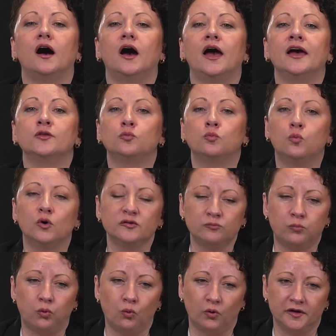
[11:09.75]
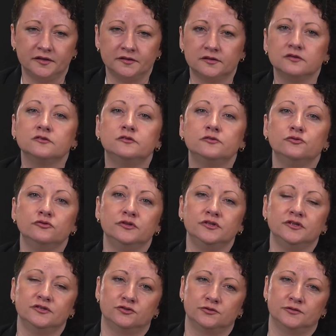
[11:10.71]
at what point do you
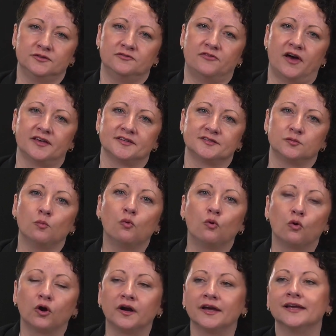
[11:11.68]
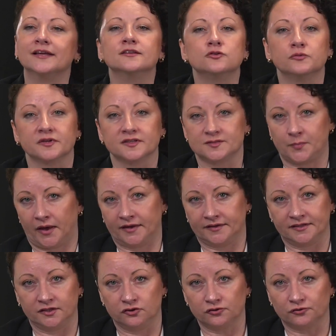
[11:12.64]
need to invest more into
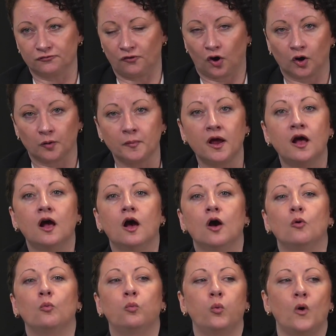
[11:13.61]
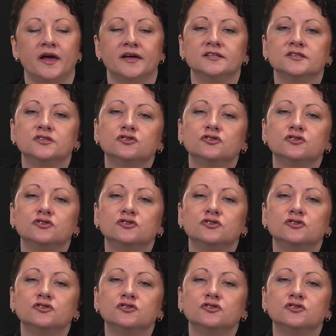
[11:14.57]
expanding your firm. When